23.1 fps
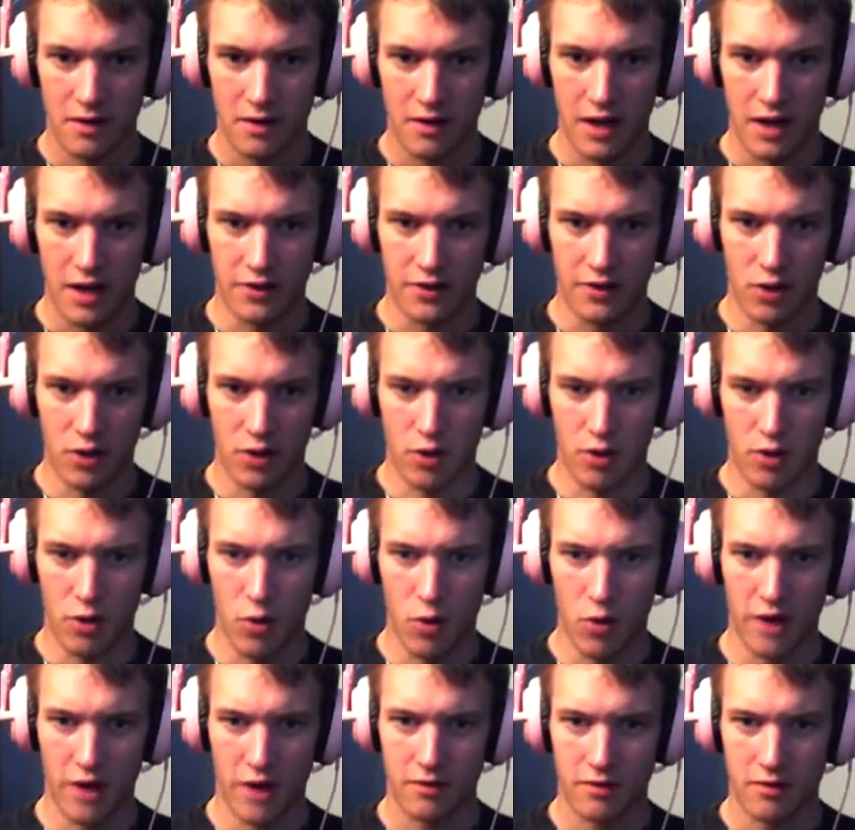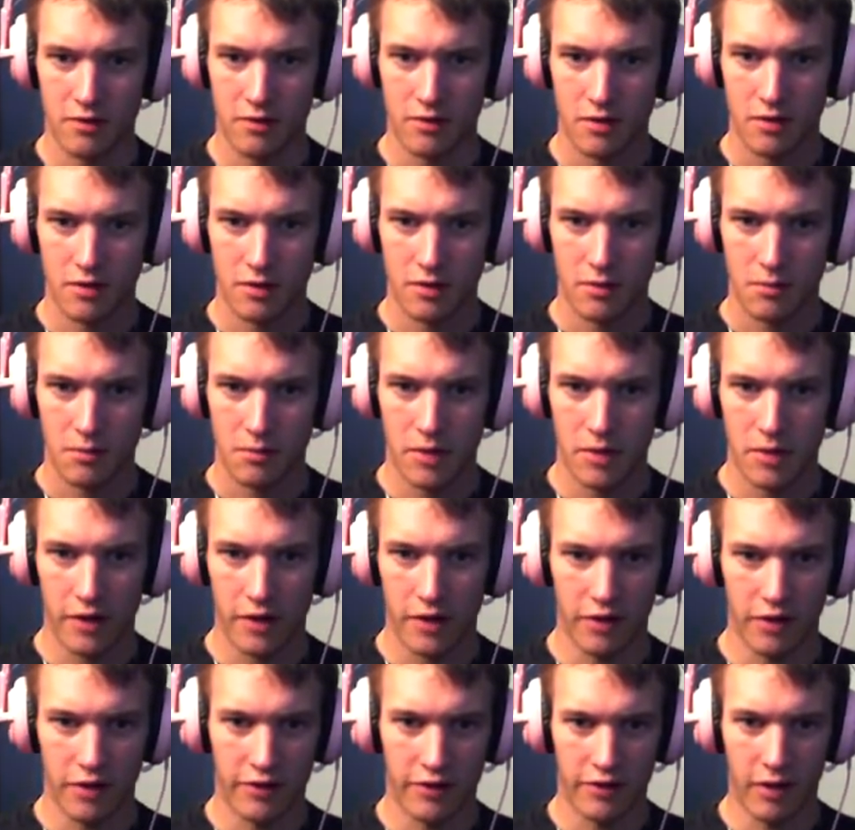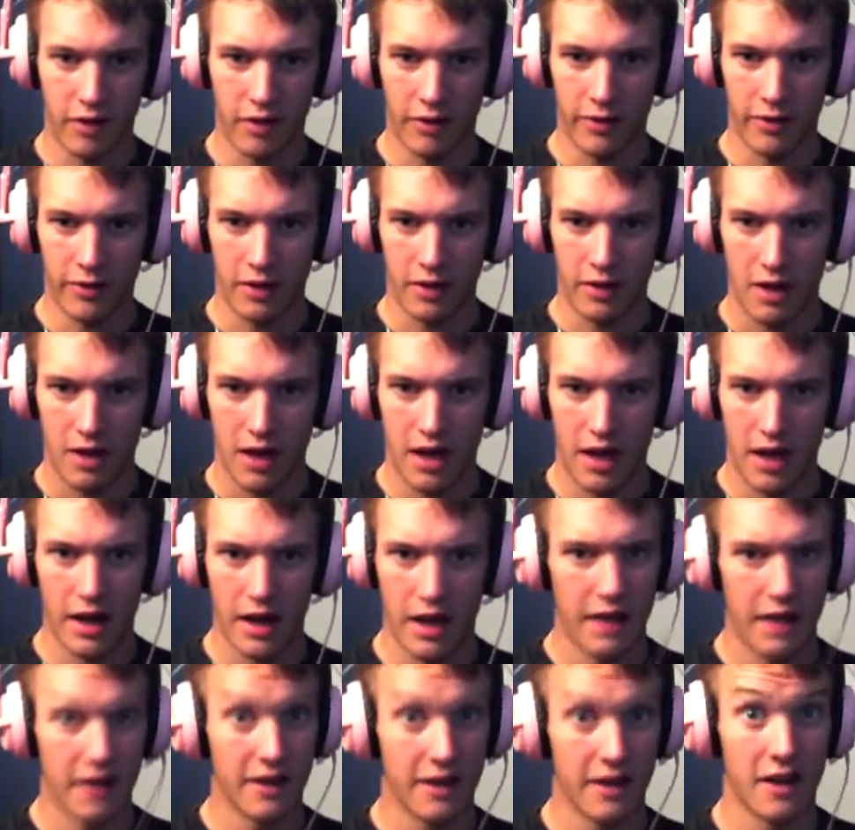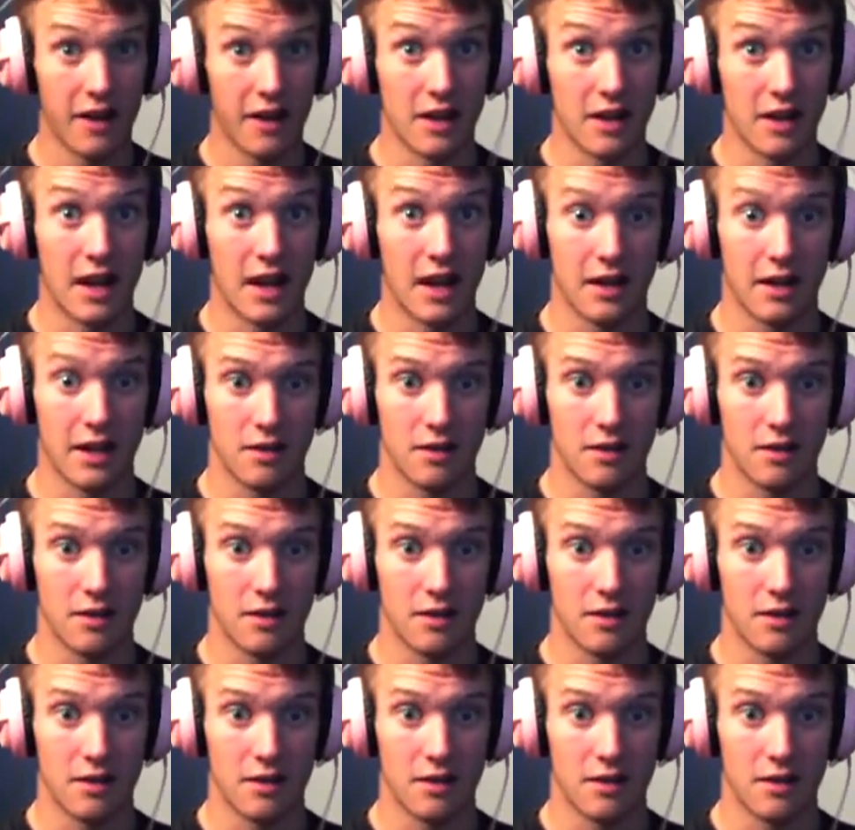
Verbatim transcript: I don't know what, but I saw something and I did not like it.